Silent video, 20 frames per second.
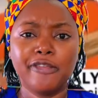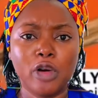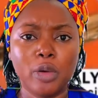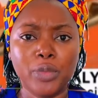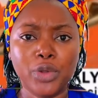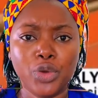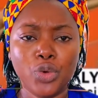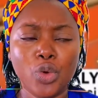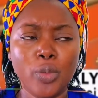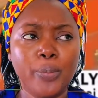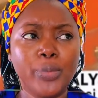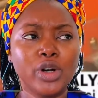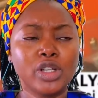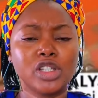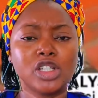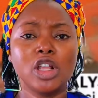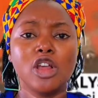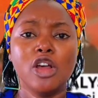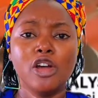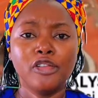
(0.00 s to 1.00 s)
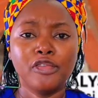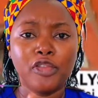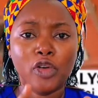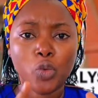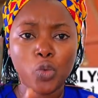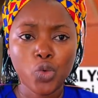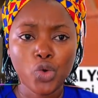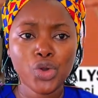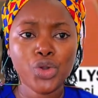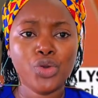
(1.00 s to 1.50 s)
of education is
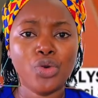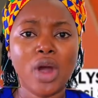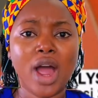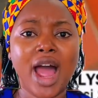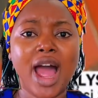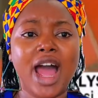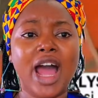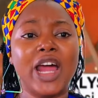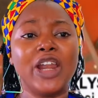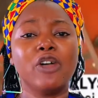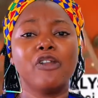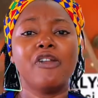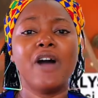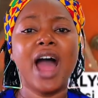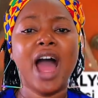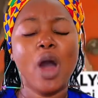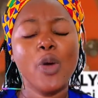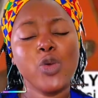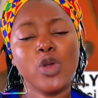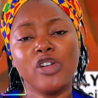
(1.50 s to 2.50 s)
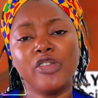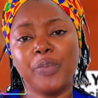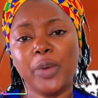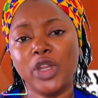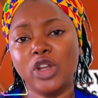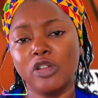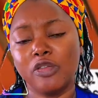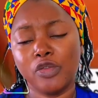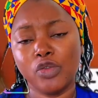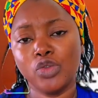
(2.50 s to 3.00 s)
impacting in the lives of these students,
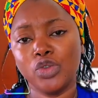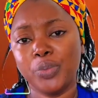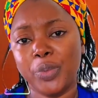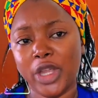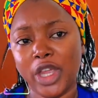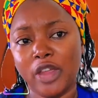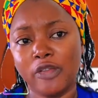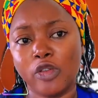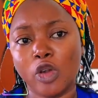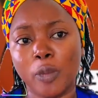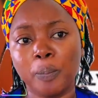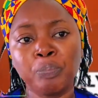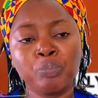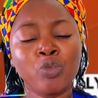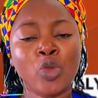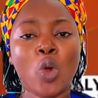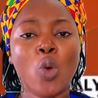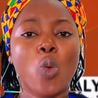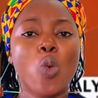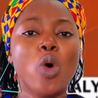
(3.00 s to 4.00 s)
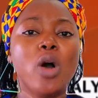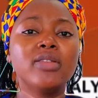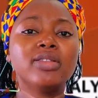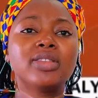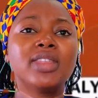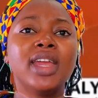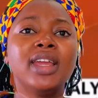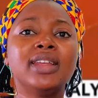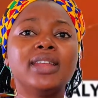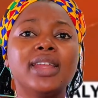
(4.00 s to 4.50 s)
and as well, these students,
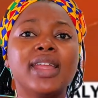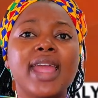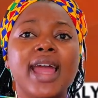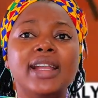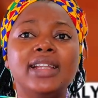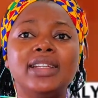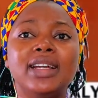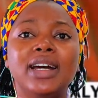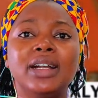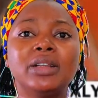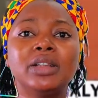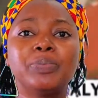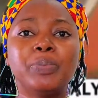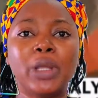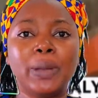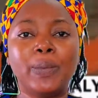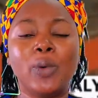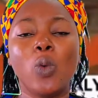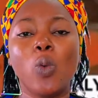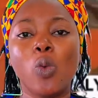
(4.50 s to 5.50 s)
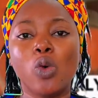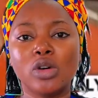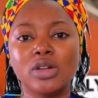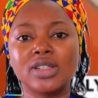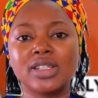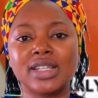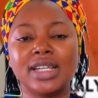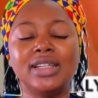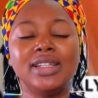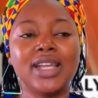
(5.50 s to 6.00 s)
what they learned in the
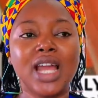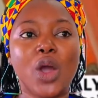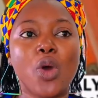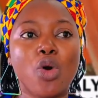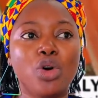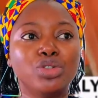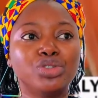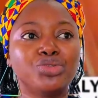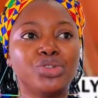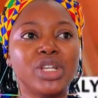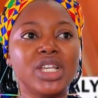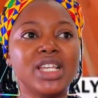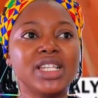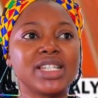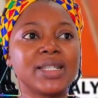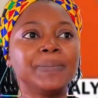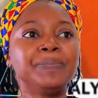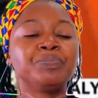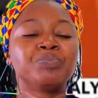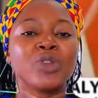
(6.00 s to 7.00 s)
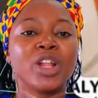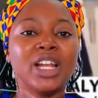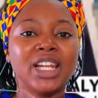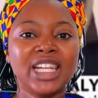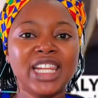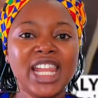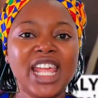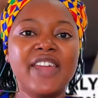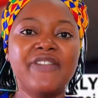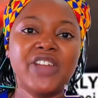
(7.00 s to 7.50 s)
school, they are
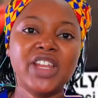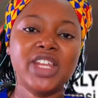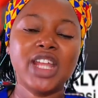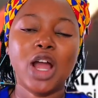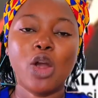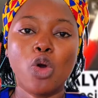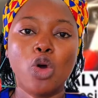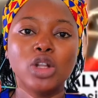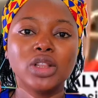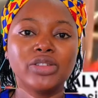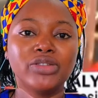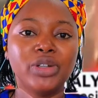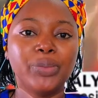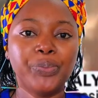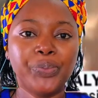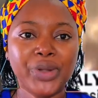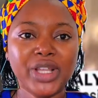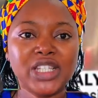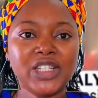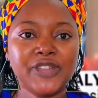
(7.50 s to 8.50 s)
already portraying it. They have